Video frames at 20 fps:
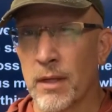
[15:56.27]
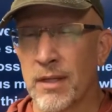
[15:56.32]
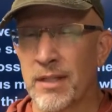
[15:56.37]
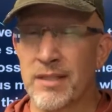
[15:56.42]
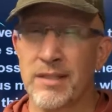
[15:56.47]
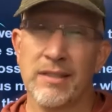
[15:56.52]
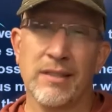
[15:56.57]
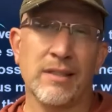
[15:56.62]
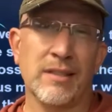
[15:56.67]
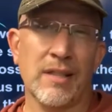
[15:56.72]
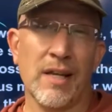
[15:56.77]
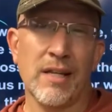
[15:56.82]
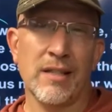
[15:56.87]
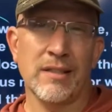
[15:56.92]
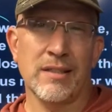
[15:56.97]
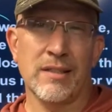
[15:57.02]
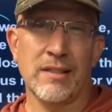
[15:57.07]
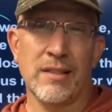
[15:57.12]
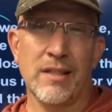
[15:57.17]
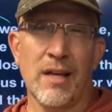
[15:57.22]

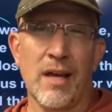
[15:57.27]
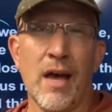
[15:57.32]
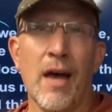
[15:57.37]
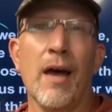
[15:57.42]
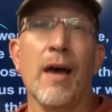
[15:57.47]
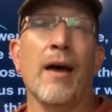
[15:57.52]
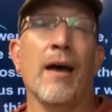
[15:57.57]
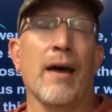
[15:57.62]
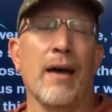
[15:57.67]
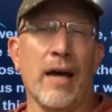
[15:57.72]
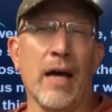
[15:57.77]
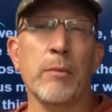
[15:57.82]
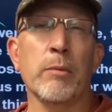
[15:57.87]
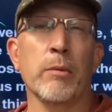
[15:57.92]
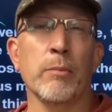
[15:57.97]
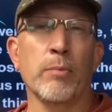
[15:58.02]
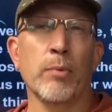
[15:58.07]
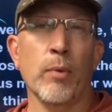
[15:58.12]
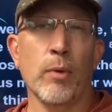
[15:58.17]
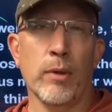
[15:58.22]
says, I'm
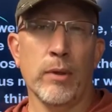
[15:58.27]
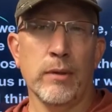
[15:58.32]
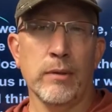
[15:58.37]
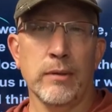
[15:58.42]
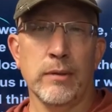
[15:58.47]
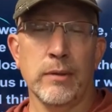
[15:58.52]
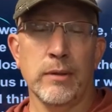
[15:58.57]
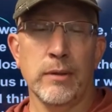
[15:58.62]
important.